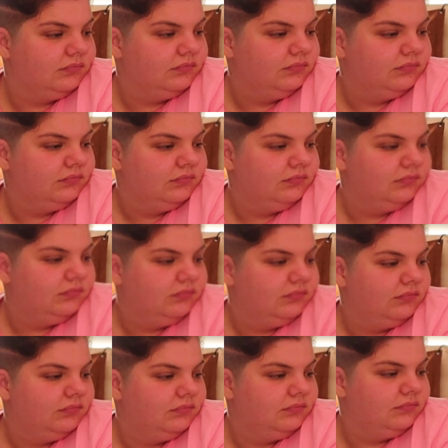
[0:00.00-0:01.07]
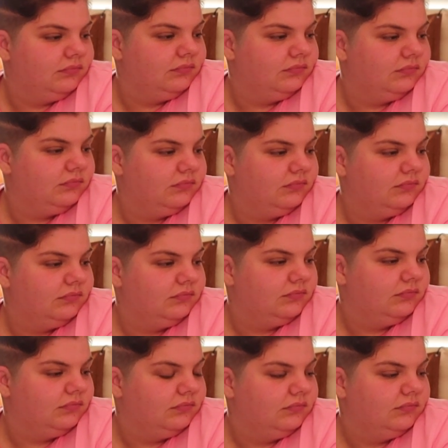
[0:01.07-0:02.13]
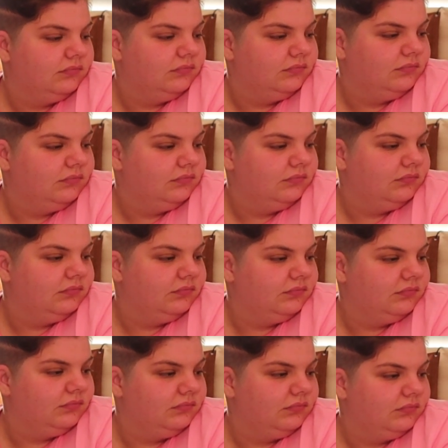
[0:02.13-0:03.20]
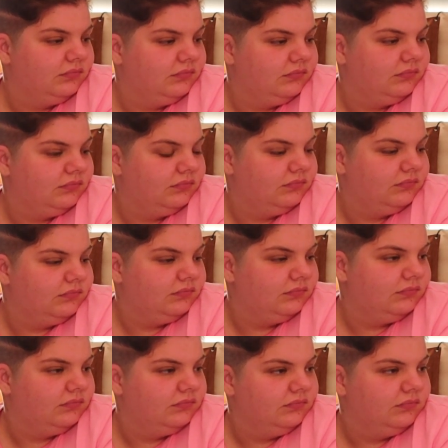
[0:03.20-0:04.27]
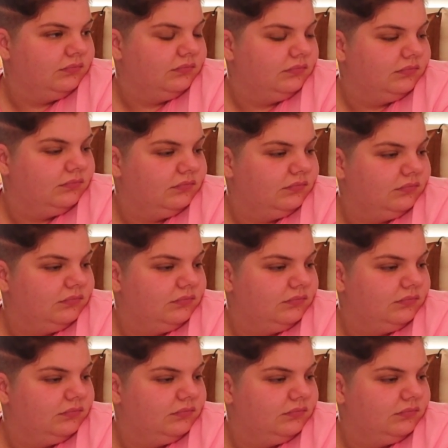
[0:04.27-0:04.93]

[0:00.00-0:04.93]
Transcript: The person shown says nothing.